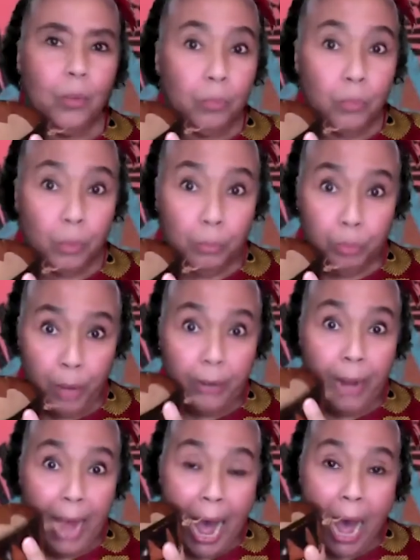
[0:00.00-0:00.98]

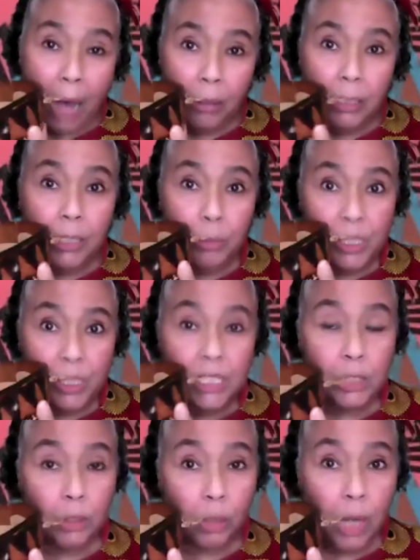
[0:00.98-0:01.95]
brother Owl, he was
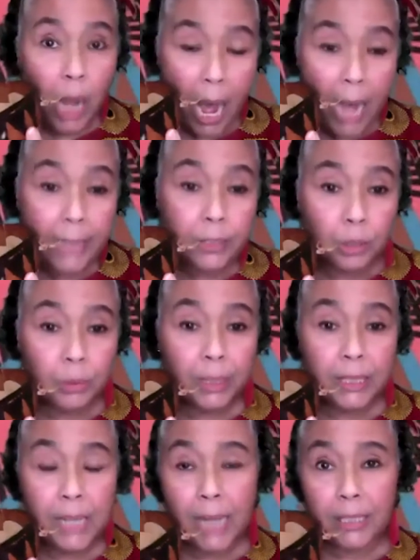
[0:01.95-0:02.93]
still kind to
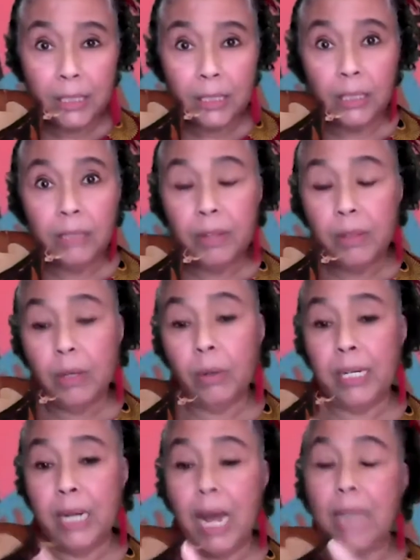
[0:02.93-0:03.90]
Anansi, even though
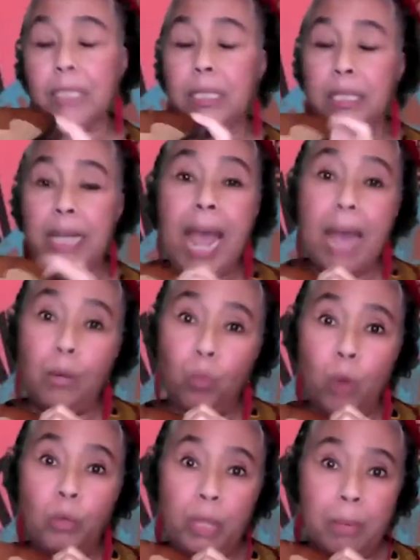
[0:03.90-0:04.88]
Anansi had
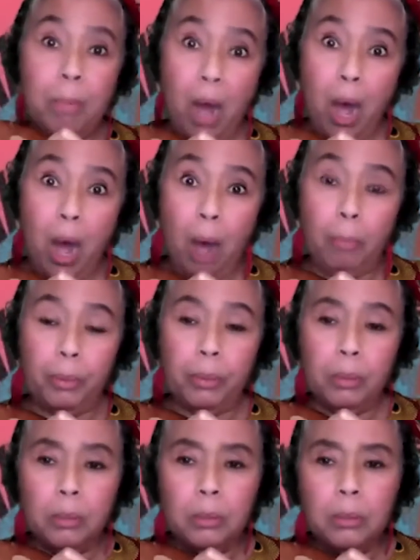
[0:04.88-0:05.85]
woke him up.
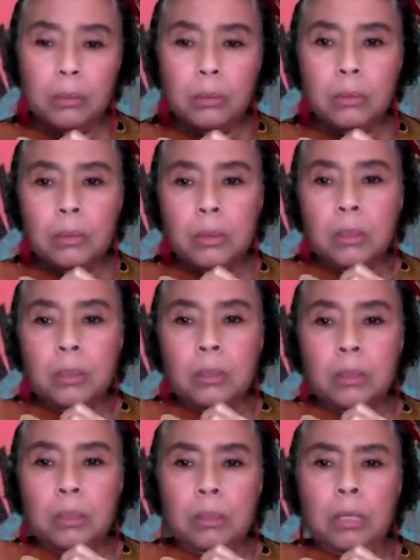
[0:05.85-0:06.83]

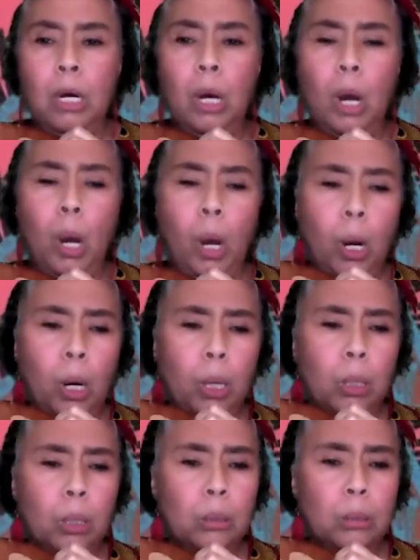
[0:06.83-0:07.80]

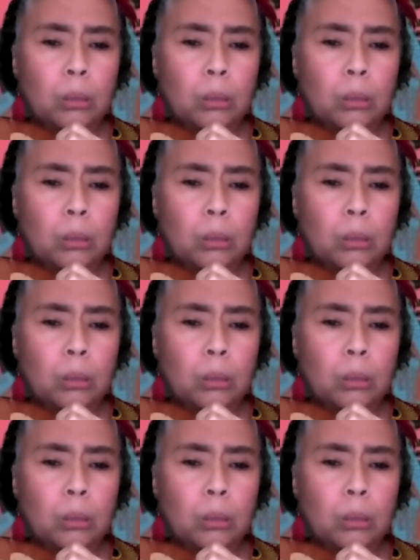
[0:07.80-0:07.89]
Oh,